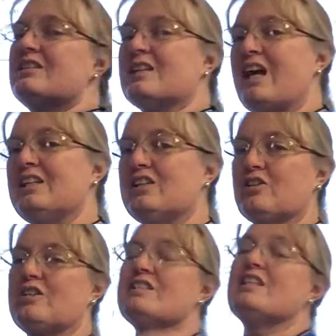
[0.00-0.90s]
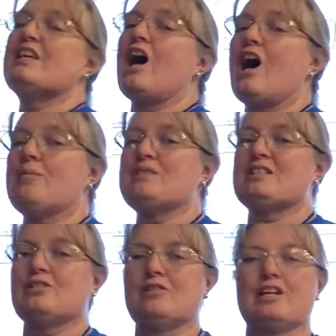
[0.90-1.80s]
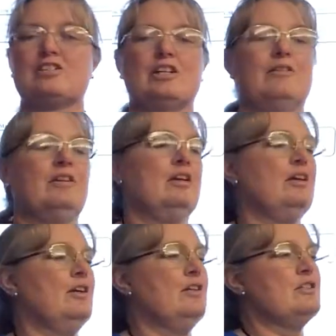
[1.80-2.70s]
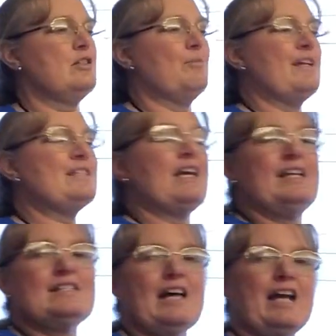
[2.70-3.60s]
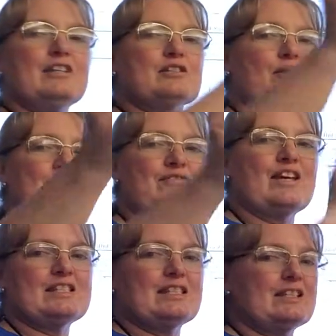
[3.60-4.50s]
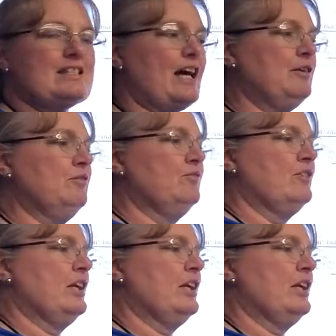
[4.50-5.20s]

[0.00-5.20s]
to 90 degrees to the opposite direction. So my sunny side is always facing the sun.